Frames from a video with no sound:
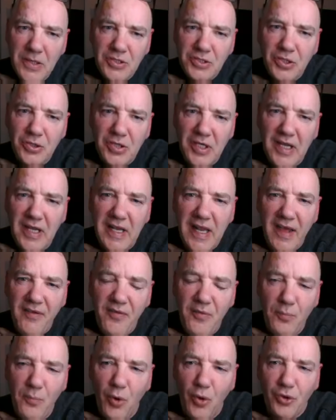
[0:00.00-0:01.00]
So
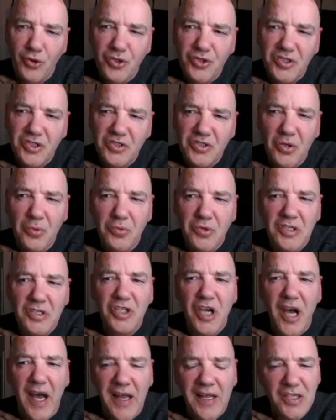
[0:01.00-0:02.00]
11 months. So the
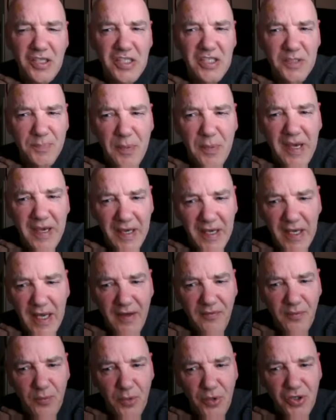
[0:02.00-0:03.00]
child can speak at
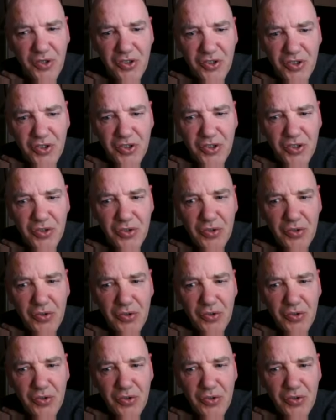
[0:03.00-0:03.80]
11 months.